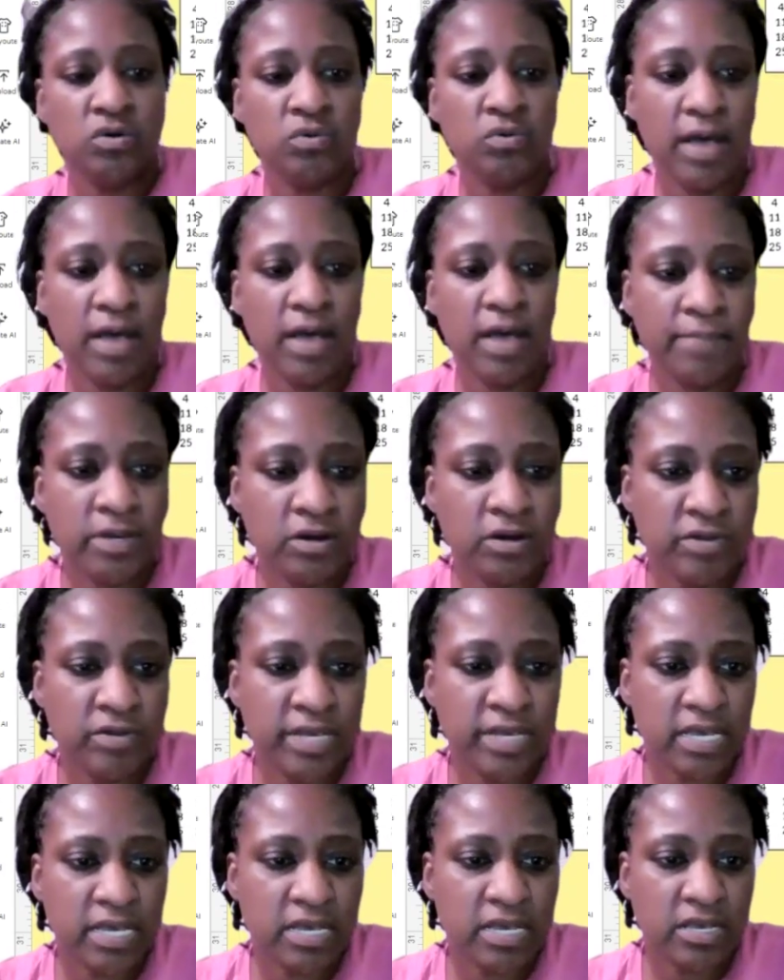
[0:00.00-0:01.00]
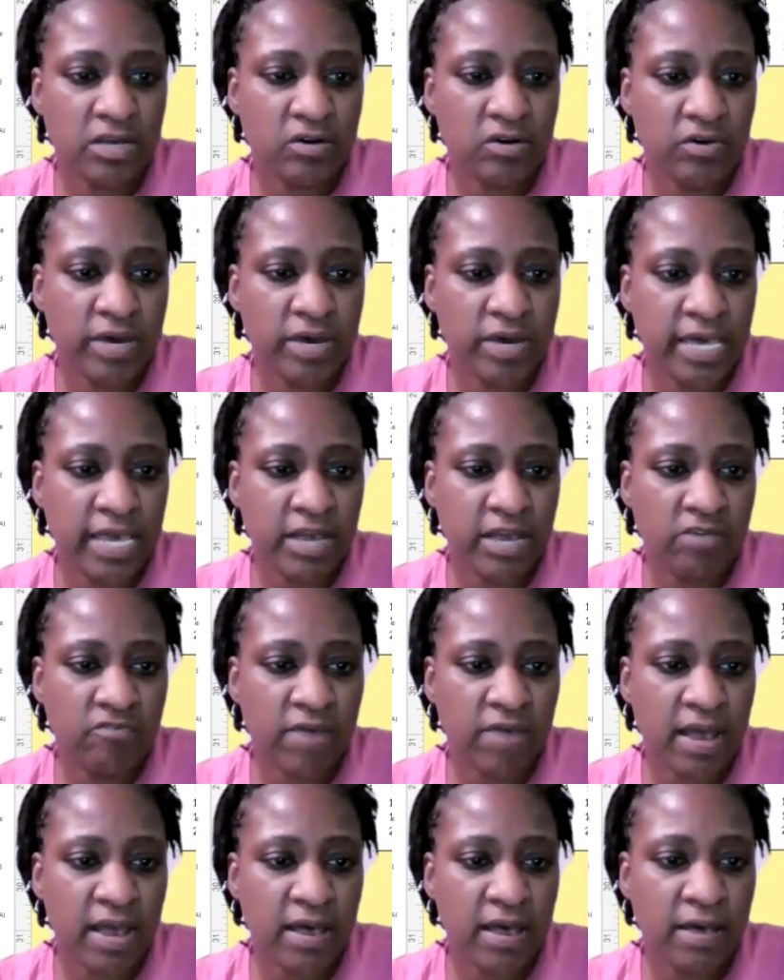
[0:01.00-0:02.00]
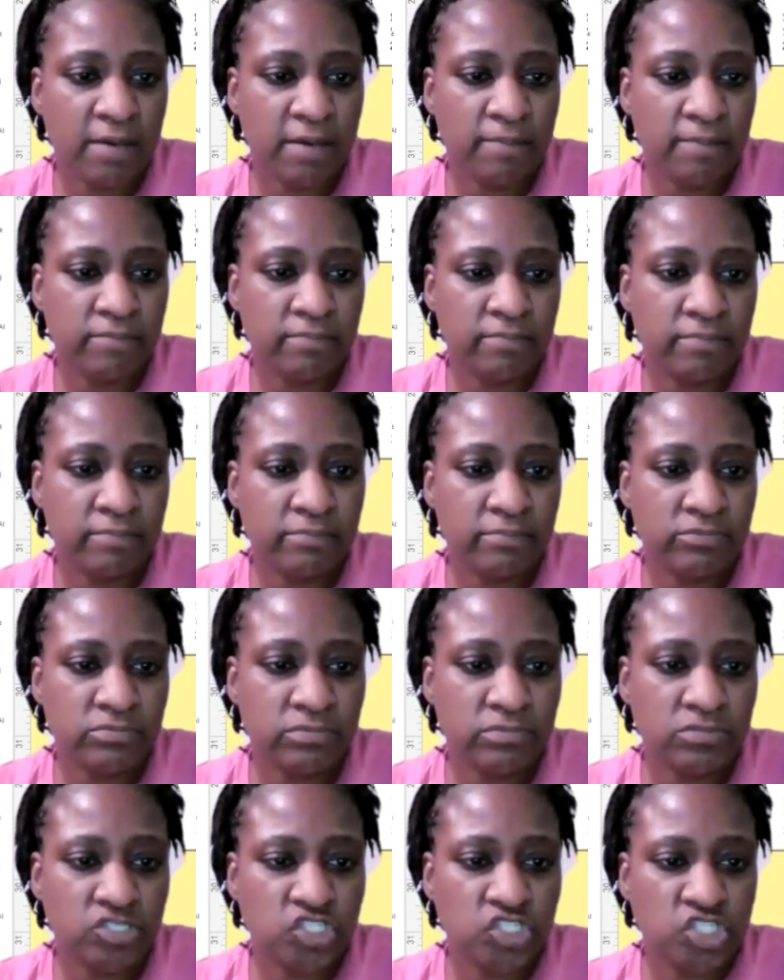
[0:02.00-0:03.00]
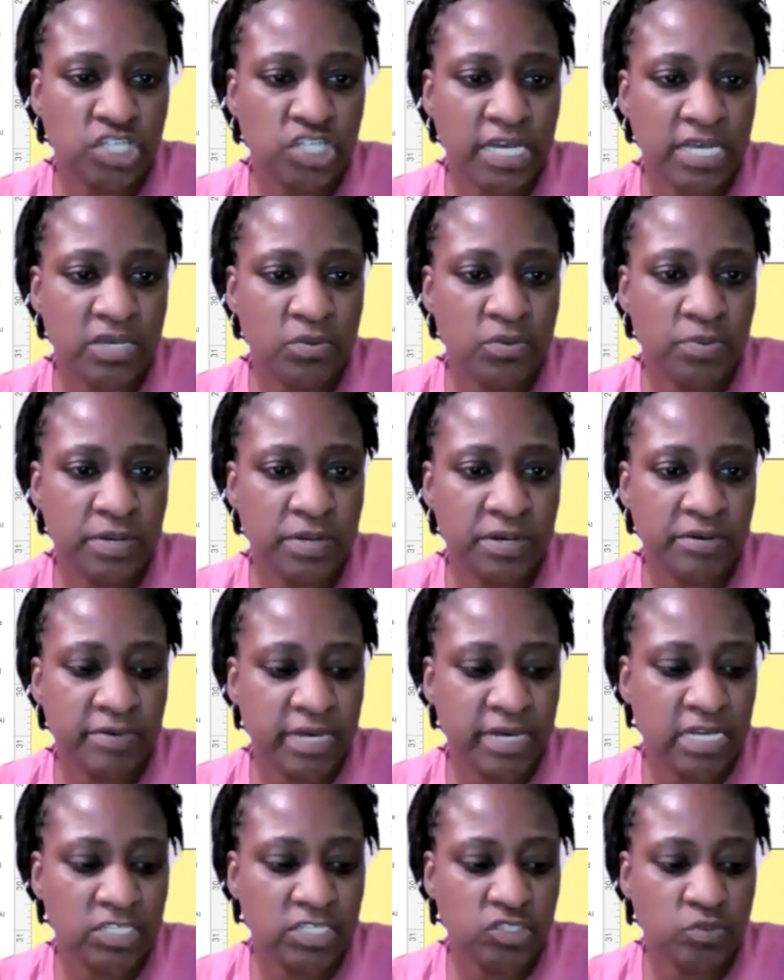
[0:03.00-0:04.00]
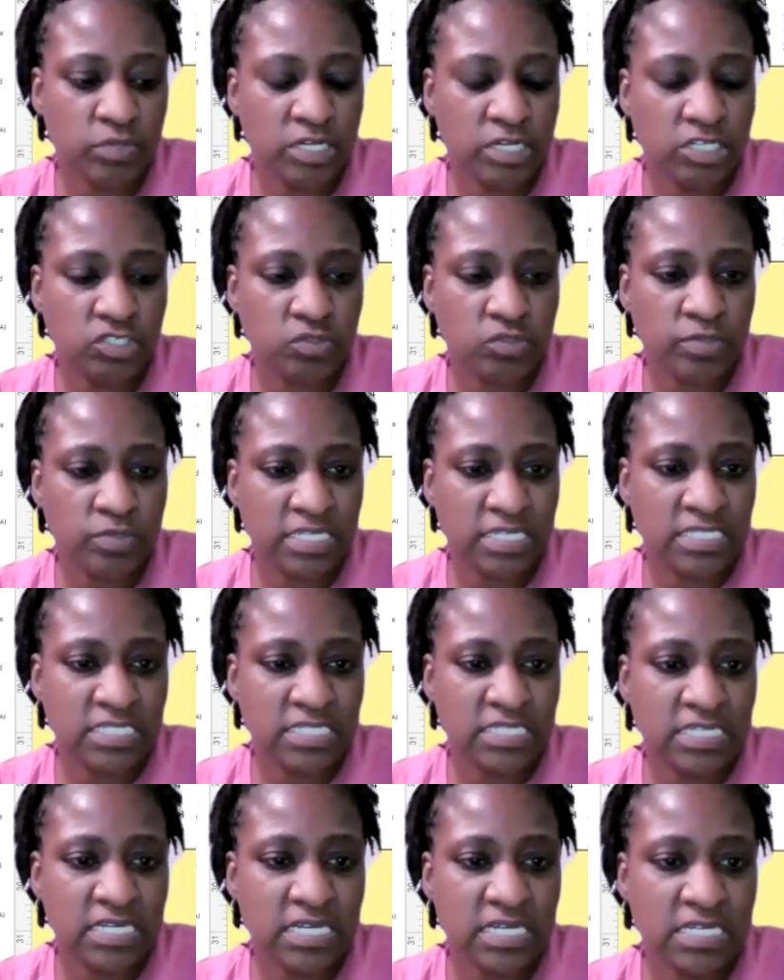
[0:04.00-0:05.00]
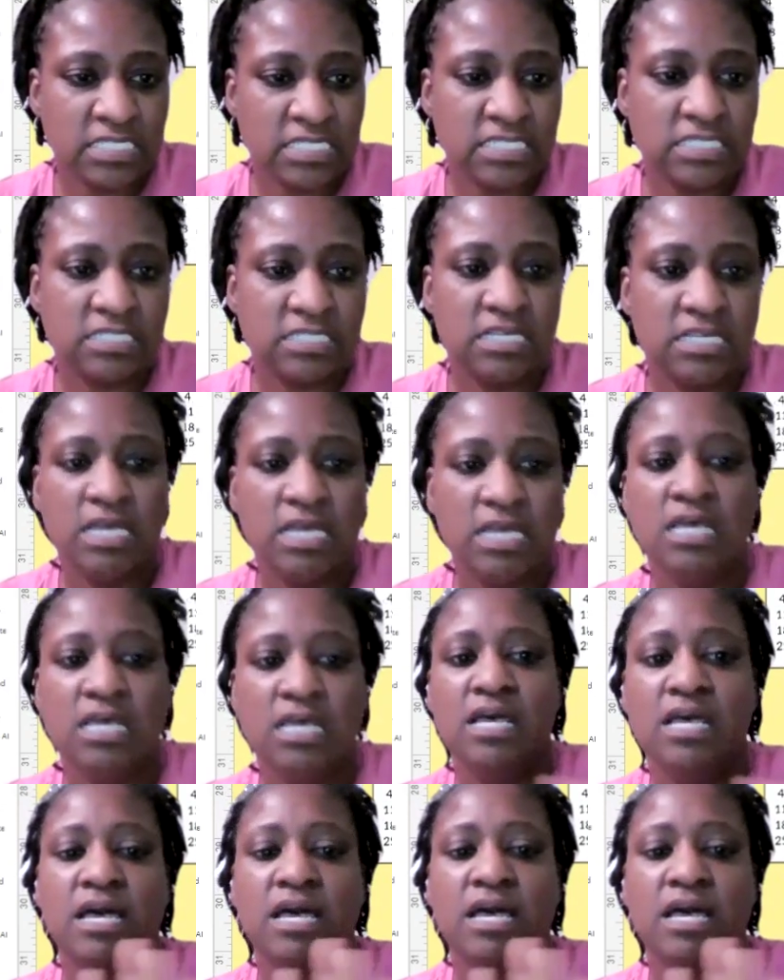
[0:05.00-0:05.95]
So I'm gonna go ahead and grab January in 2026.